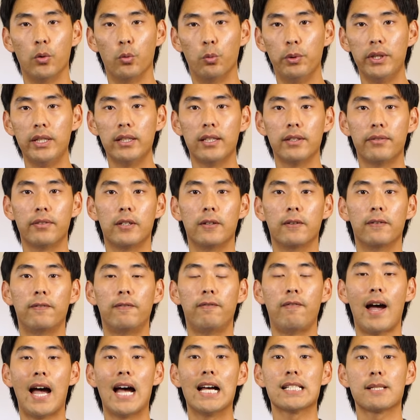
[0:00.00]
We live in a
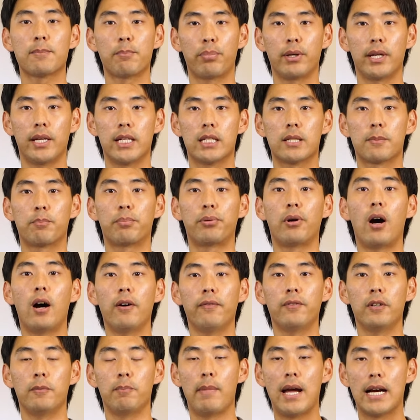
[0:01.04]
fast-paced,
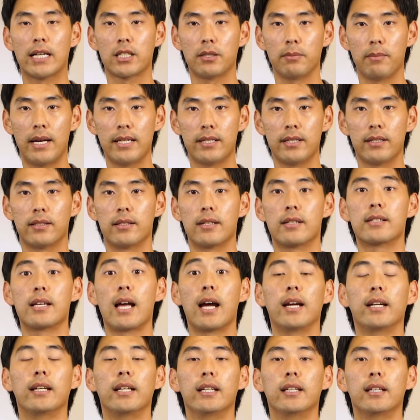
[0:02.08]
profit-maximizing
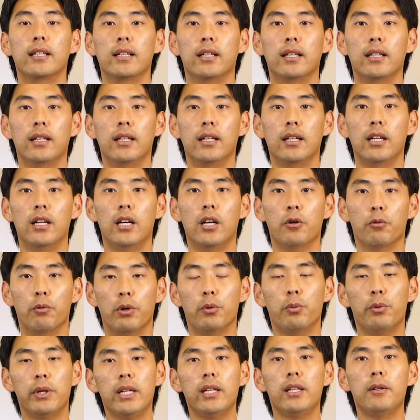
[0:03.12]
society where
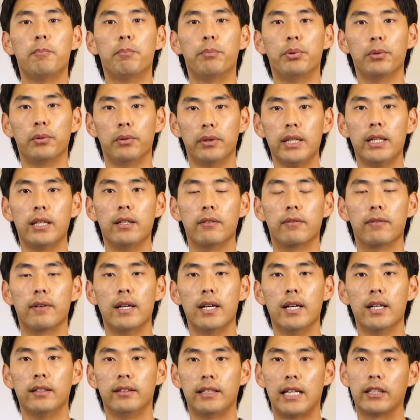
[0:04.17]
we believe
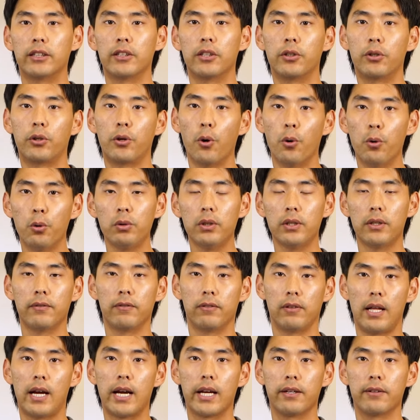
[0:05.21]
that the goal
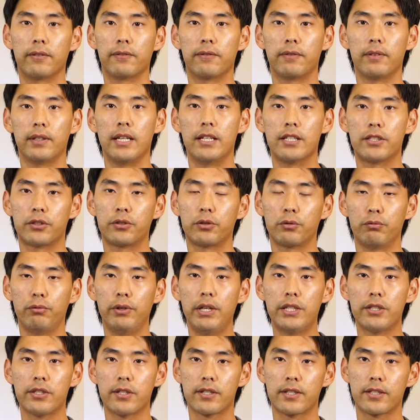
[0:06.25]
of life is to
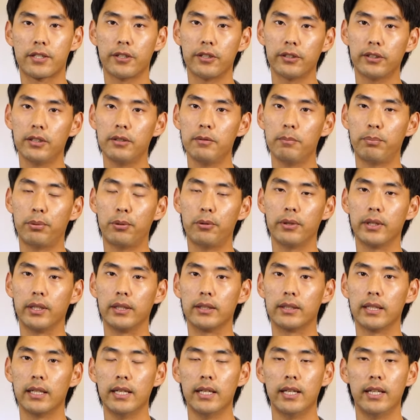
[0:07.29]
reach a certain
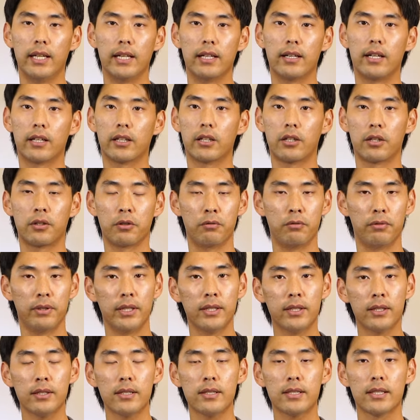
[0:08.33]
point in our
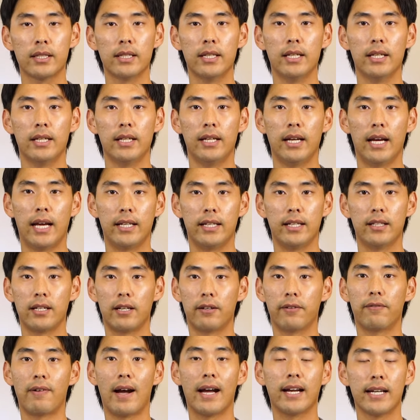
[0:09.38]
careers and in
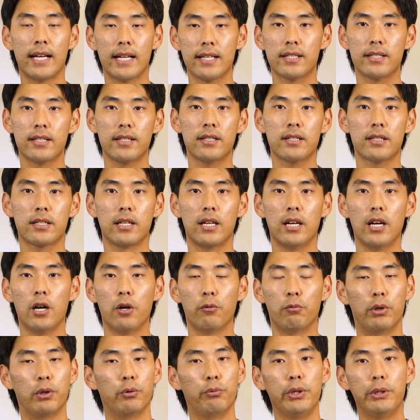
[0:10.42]
our finances
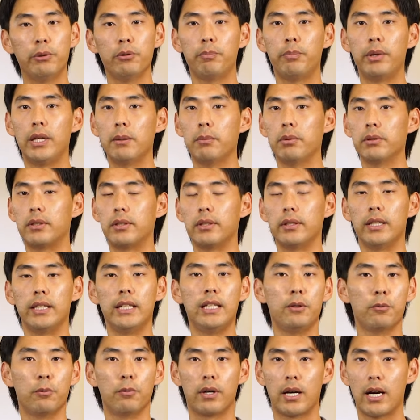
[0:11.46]
where we would be able to
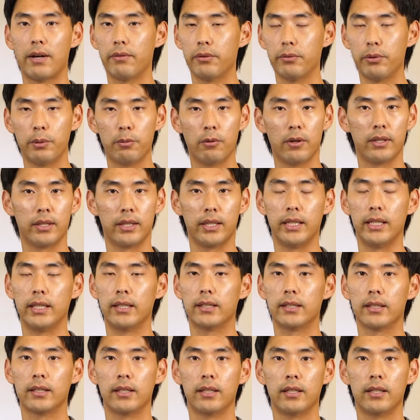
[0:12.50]
eat whatever we want to eat,